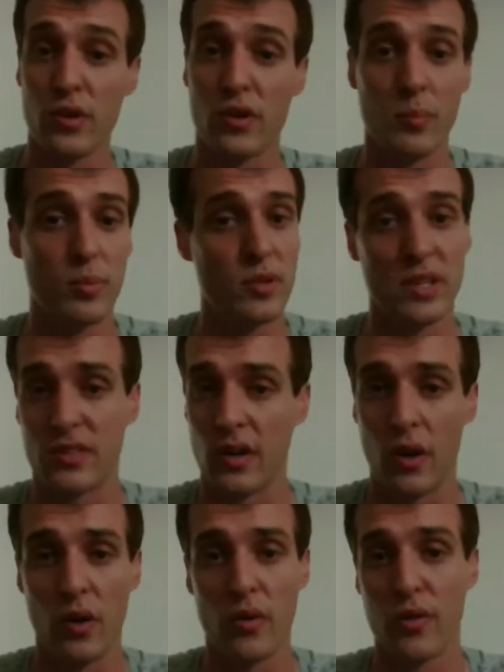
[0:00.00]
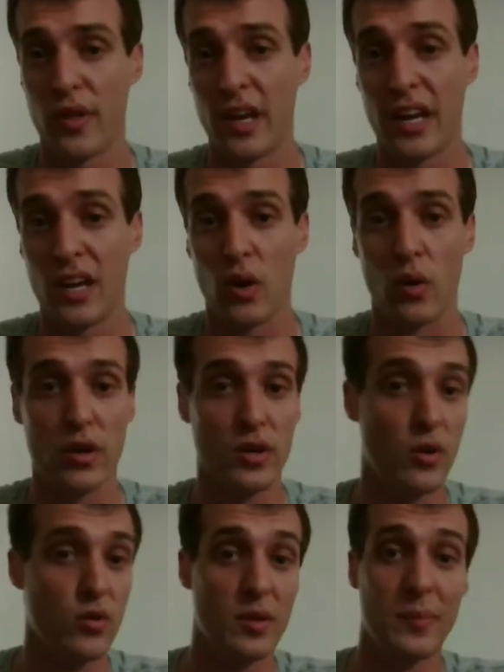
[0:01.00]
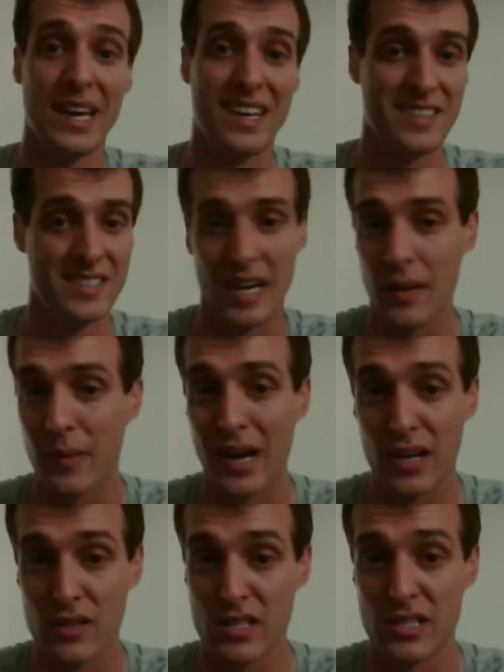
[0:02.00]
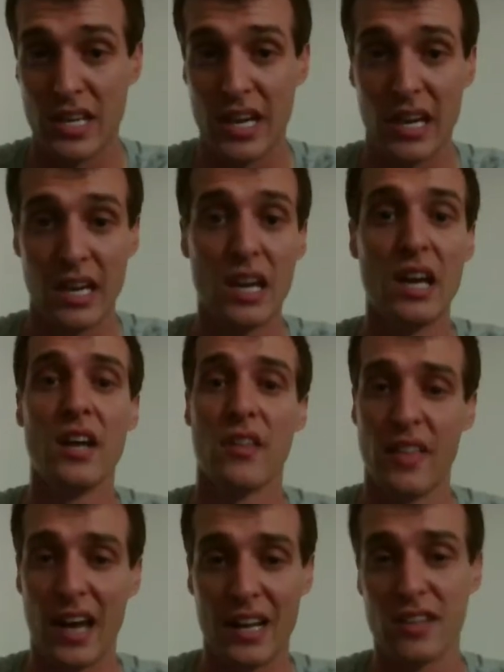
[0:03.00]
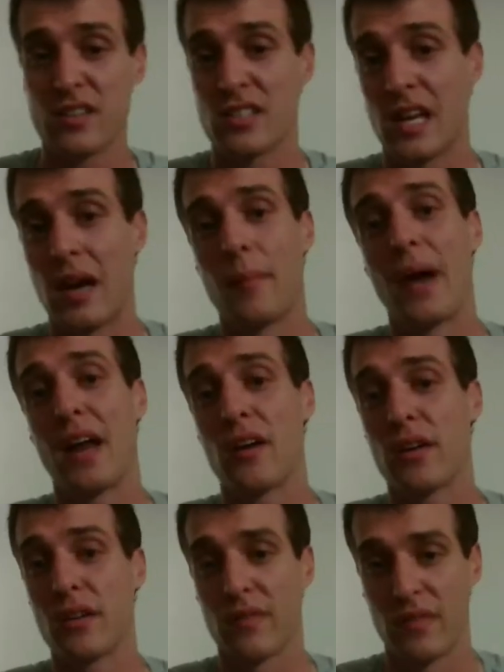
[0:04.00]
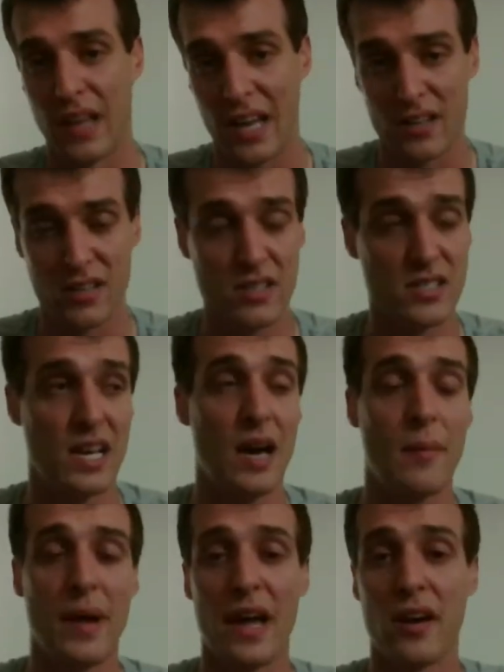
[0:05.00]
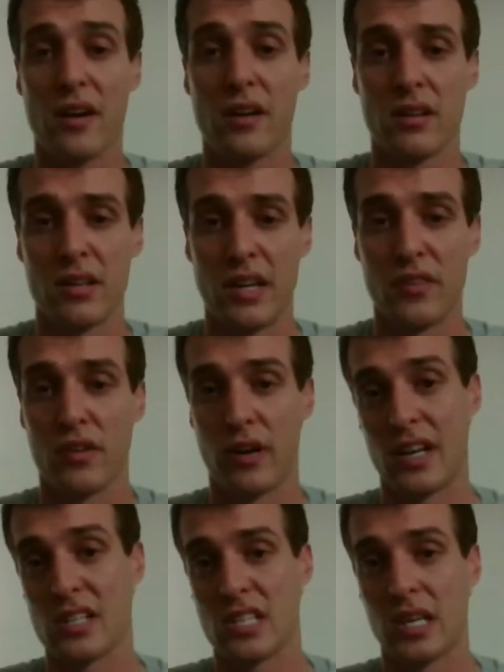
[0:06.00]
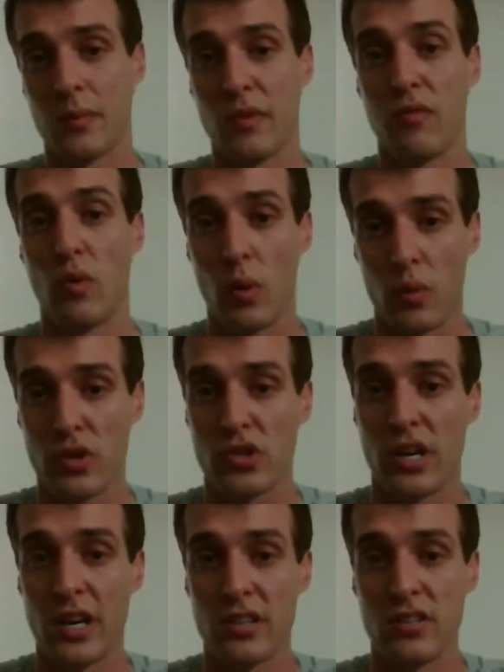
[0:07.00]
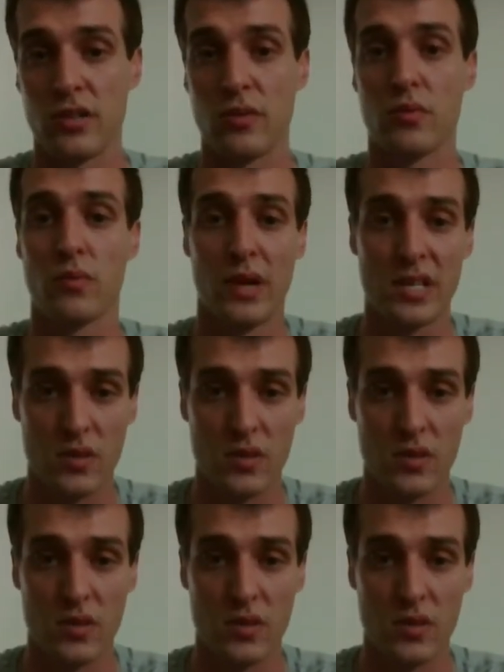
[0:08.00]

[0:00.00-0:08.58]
whether you complete the whole thing or you only make it 10 miles a day, that does not matter. That does not matter in the grand scheme of what we're trying to